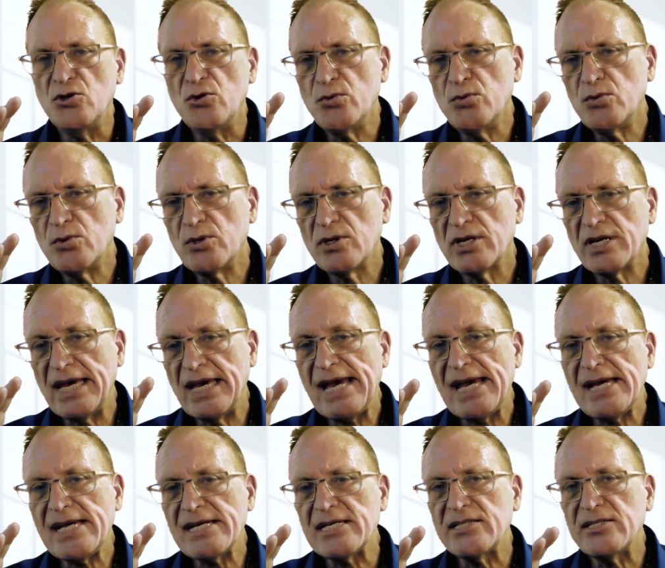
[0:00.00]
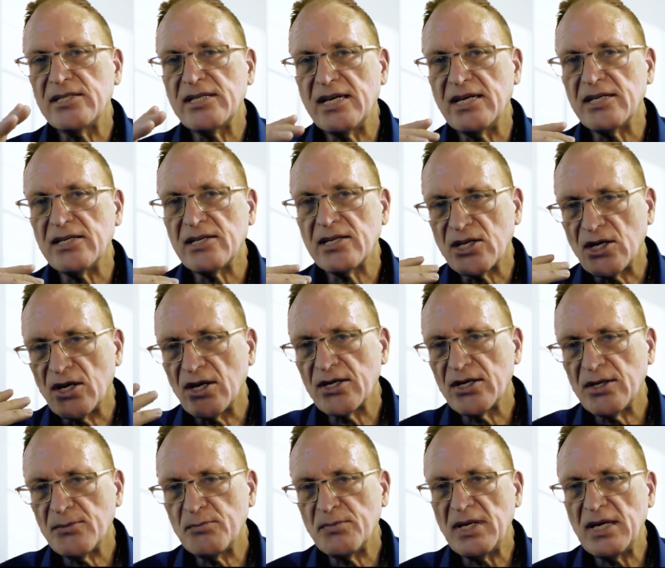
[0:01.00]
you can get caught
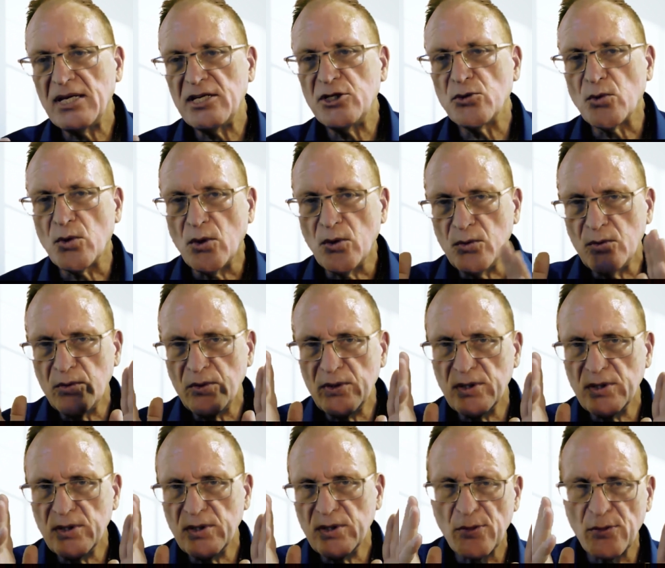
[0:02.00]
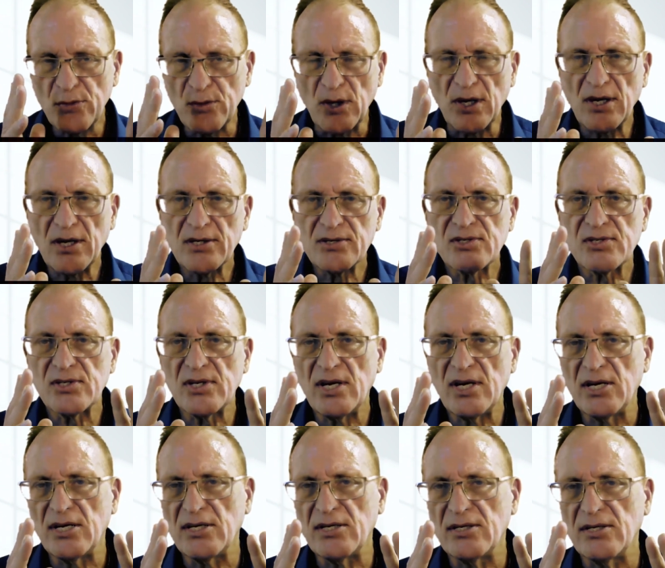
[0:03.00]
up in your own thoughts
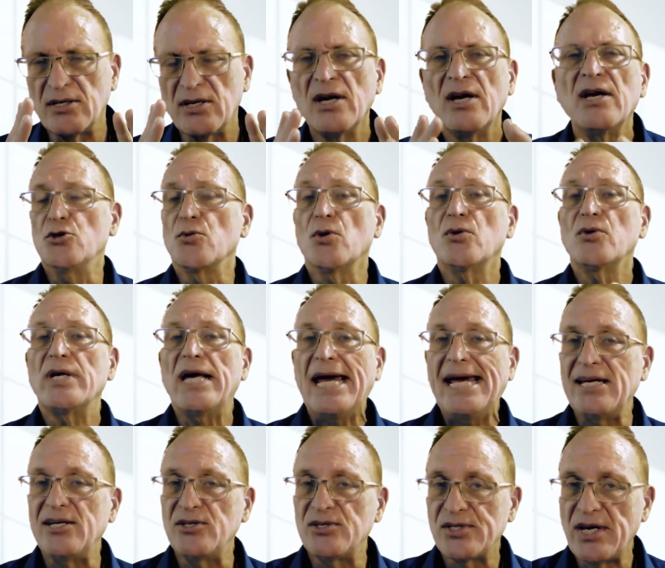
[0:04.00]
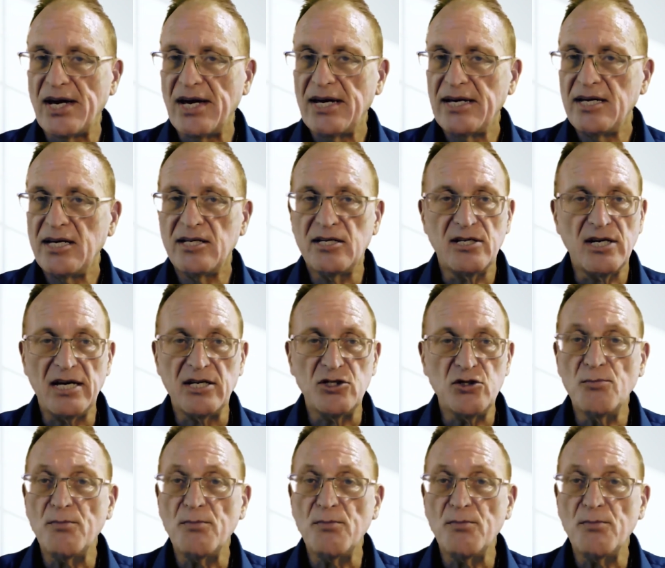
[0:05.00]
and your own anxiety, and, and